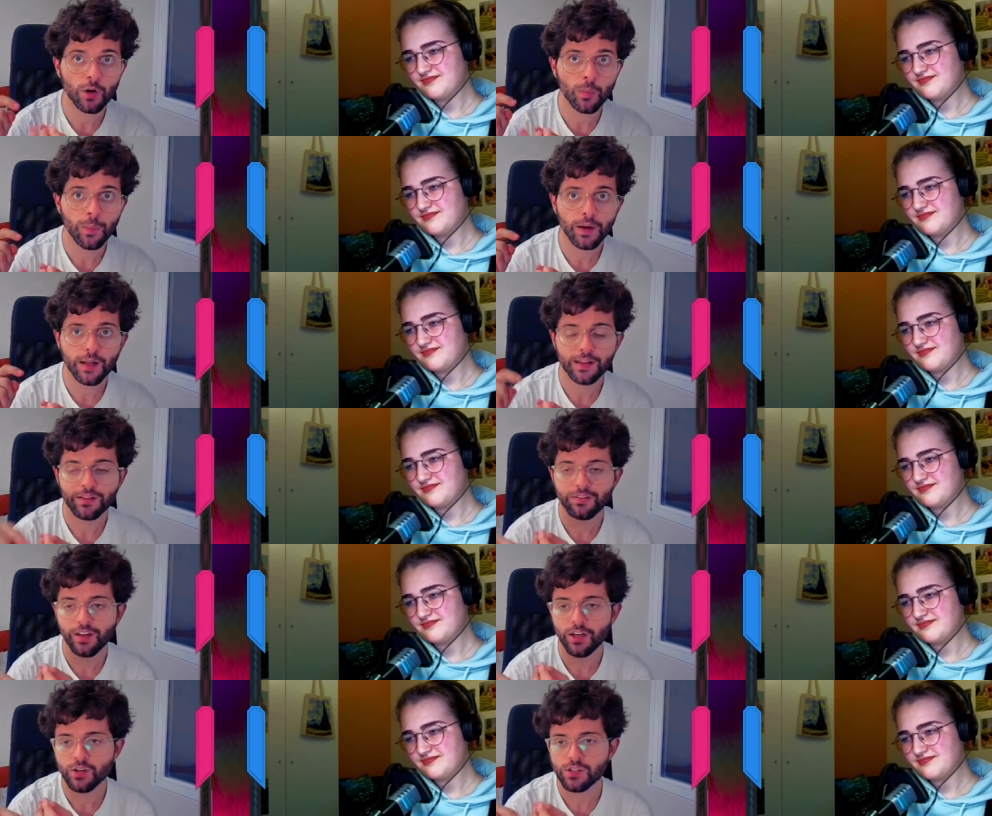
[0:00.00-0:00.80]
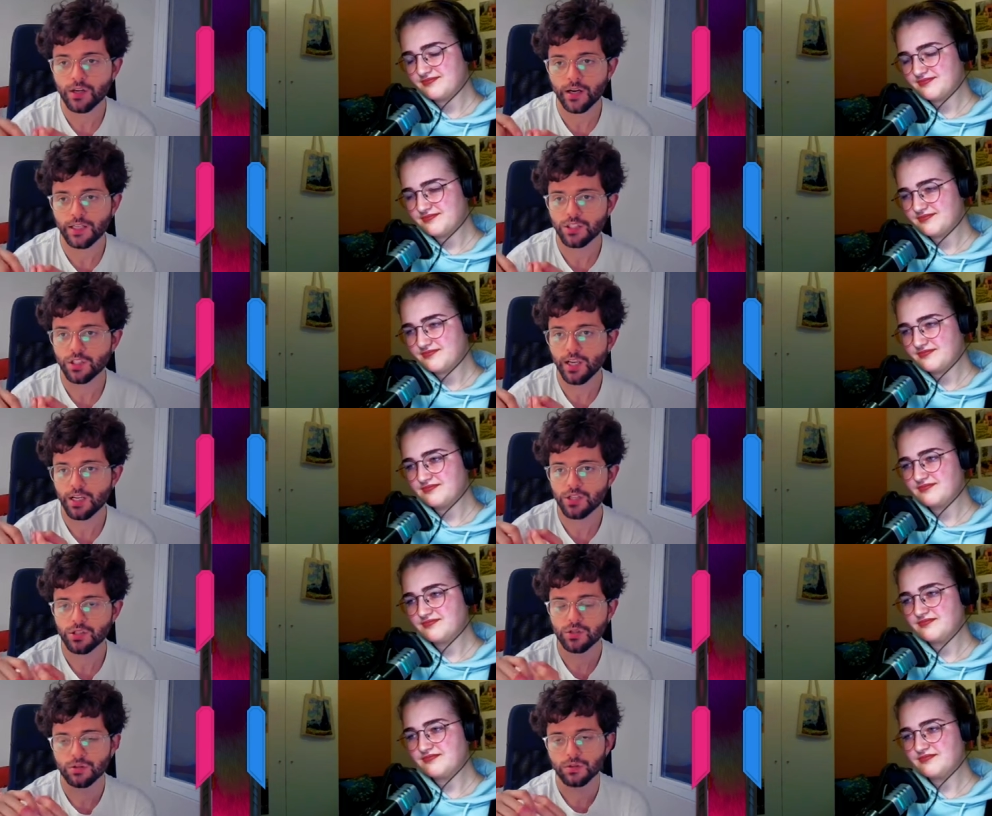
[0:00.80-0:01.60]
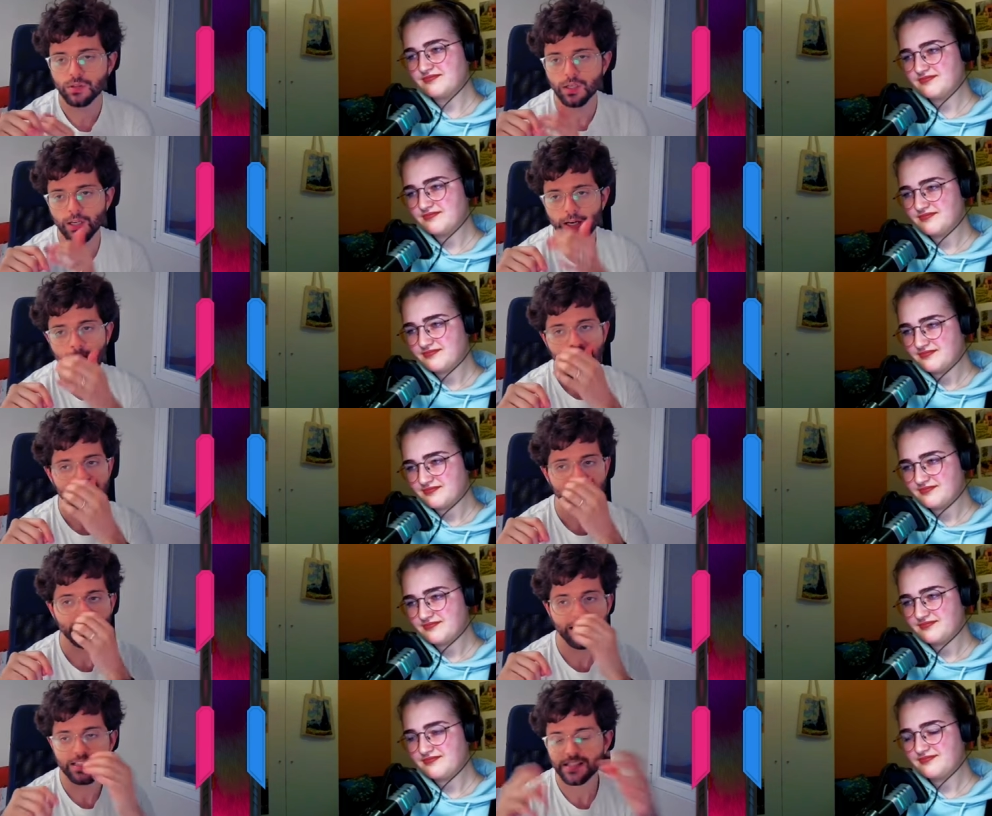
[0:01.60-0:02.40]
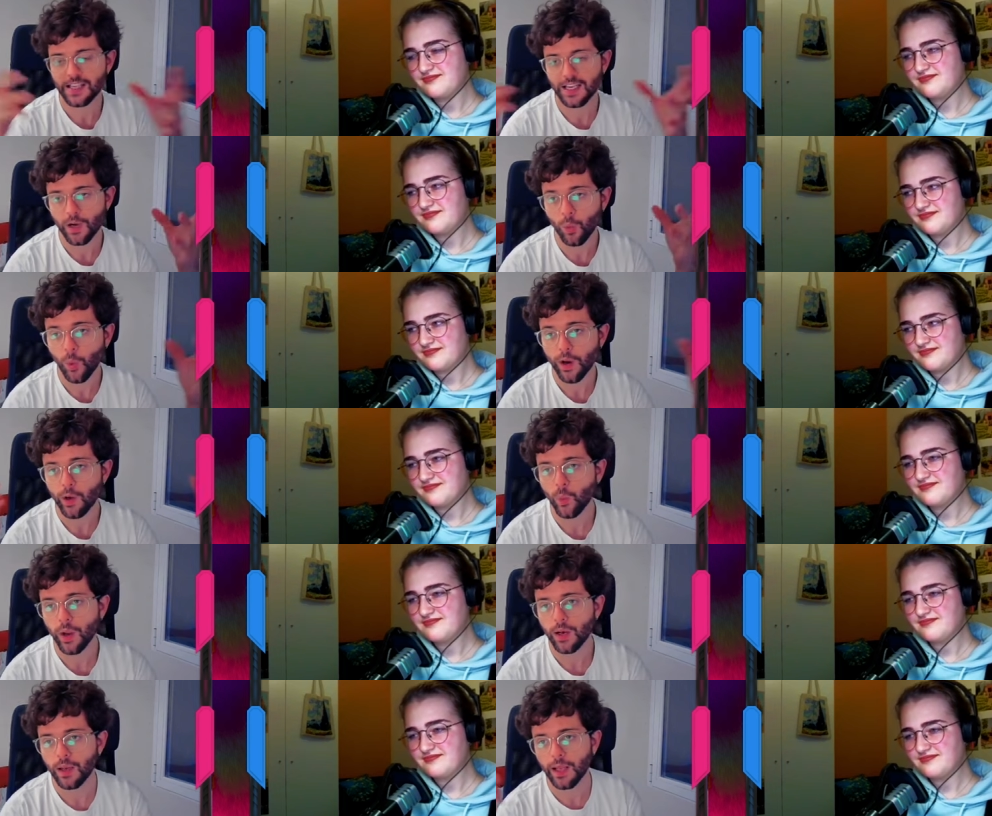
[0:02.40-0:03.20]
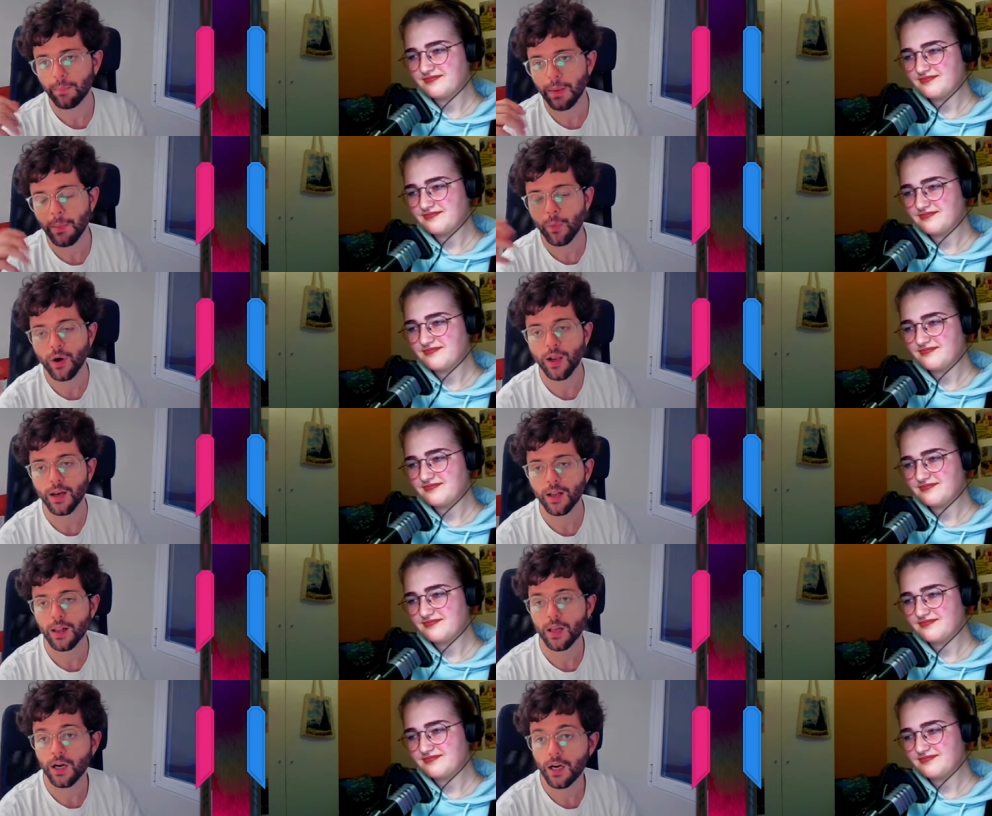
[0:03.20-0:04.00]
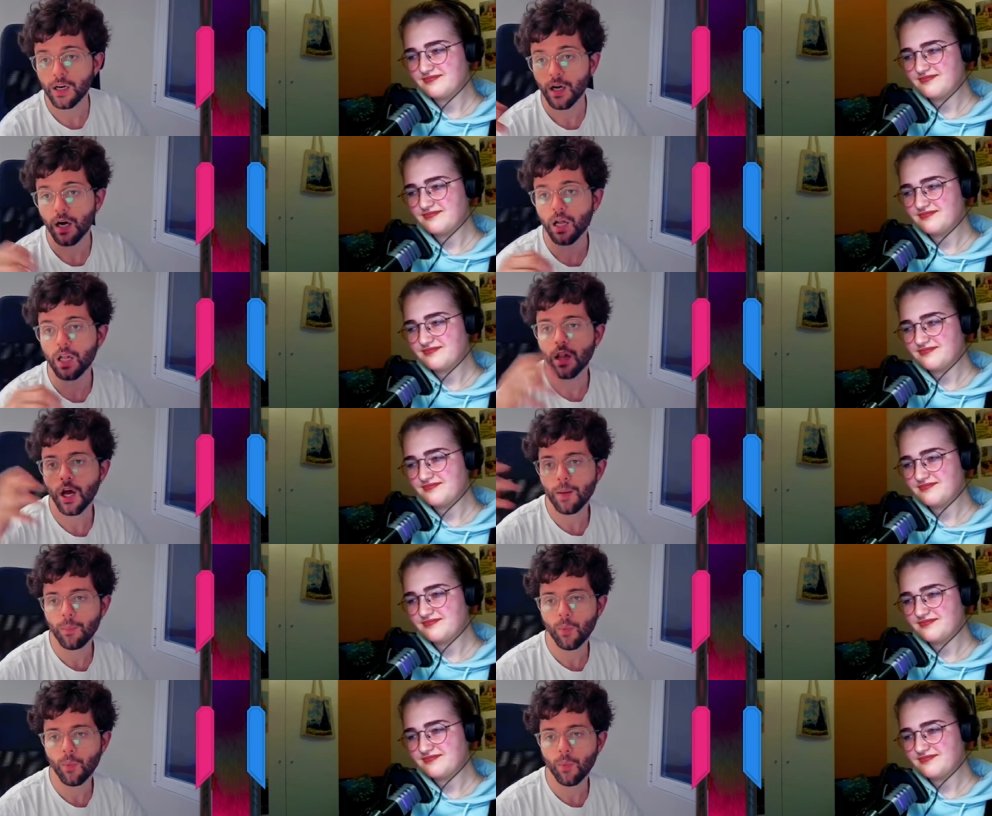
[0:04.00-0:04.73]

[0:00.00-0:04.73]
Speaker 1: open and the videos are educational. I think it's like a win-win. Like people are gonna learn a lot